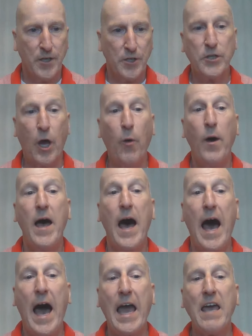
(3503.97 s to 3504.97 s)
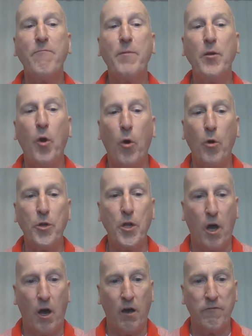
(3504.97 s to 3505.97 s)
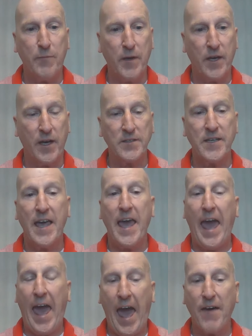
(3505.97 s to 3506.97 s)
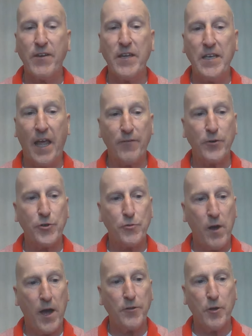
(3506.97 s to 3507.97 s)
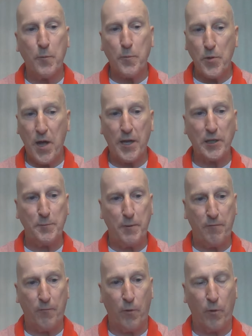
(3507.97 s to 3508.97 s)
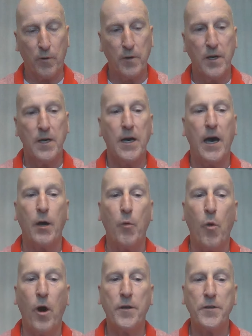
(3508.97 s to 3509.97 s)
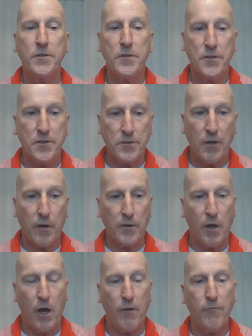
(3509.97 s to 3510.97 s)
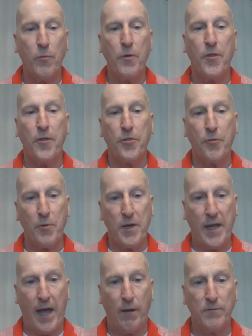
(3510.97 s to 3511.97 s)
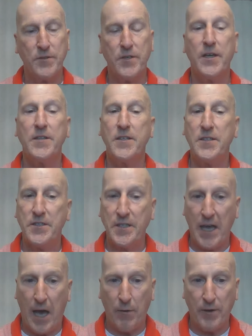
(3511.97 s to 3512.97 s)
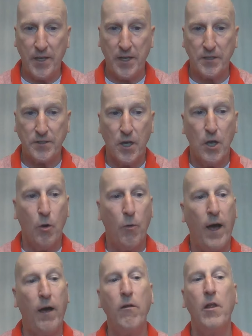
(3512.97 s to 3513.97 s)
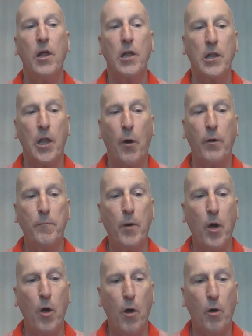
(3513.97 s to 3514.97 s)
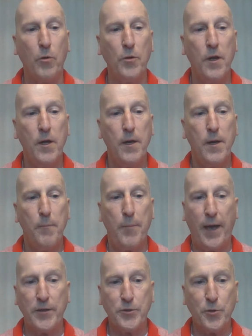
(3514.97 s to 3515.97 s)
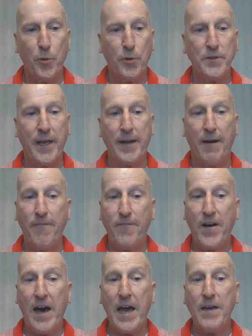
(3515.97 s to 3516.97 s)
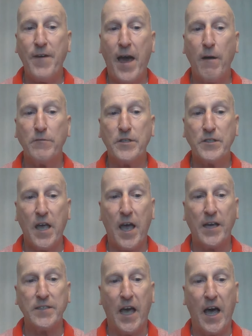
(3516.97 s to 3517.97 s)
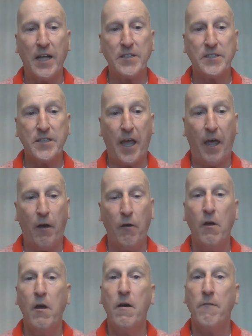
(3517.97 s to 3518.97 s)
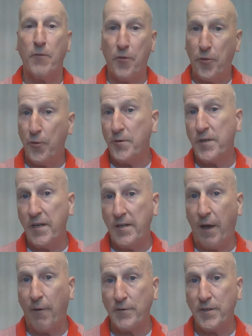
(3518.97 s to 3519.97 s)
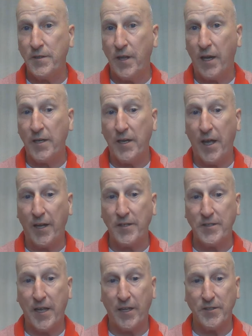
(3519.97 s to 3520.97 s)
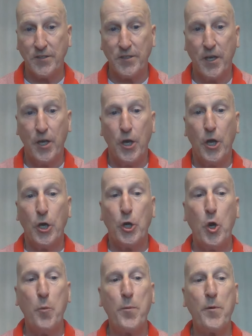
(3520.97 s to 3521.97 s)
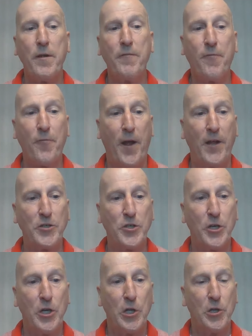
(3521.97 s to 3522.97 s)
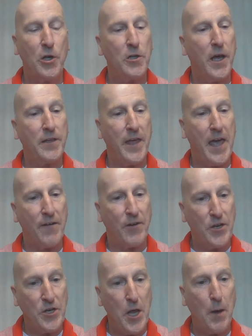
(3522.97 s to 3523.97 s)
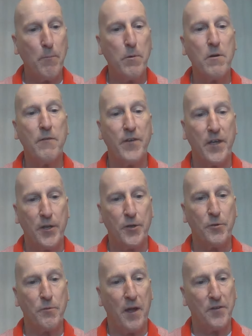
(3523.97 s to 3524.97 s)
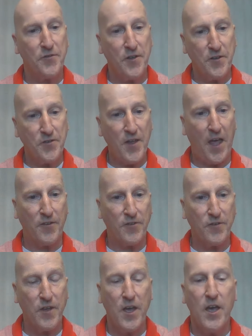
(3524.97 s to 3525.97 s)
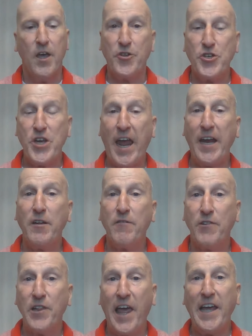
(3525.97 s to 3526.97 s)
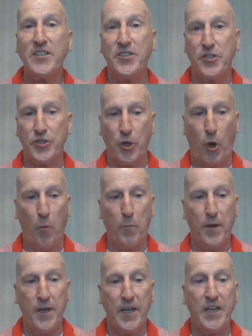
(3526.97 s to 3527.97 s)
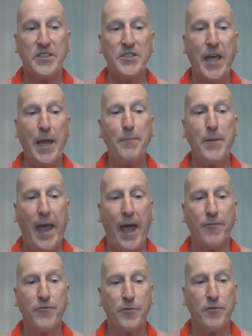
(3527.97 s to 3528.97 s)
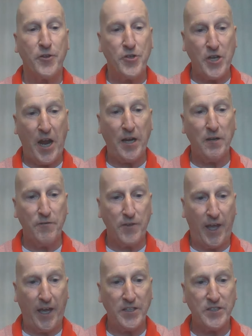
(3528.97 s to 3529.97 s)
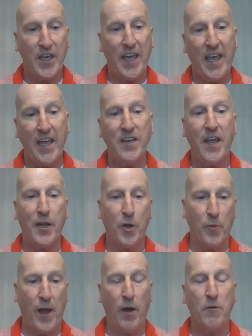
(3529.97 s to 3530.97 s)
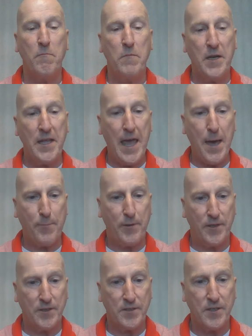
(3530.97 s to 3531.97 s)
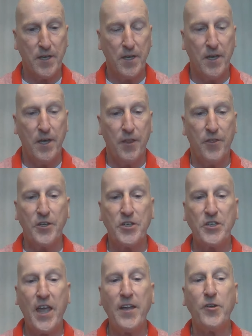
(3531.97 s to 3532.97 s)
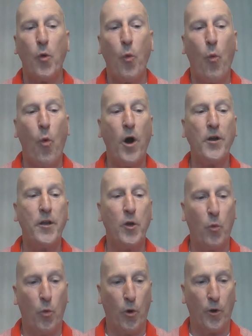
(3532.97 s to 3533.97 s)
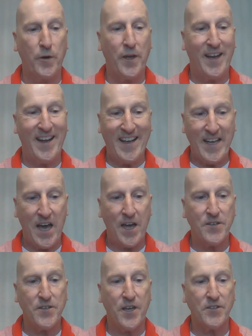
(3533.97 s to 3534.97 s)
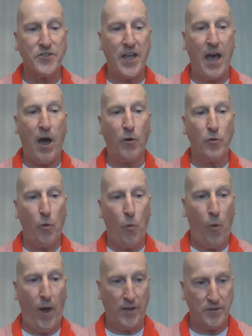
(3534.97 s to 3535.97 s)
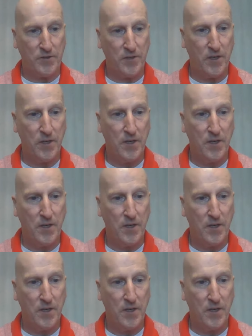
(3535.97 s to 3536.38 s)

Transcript: So I have been holding off because, having never tried their products before, I wanted to start off with a 3 ounce to see how it is. Well, lo and behold, Pasteur's had a 5 ounce size on sale for $13.99. Cooper and French look like they have a number of interesting scents. The Chain of Lakes soap is named after the chain of lakes in and around Minneapolis. The scent won an award in a contest out west.